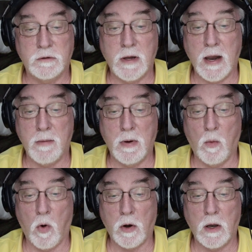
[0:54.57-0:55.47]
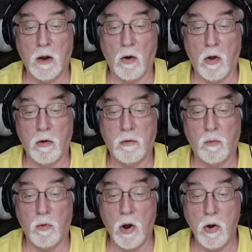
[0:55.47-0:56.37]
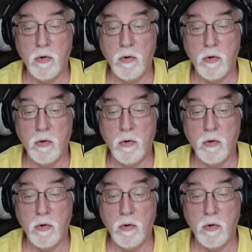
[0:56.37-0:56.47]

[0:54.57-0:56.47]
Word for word: They had been walking along the road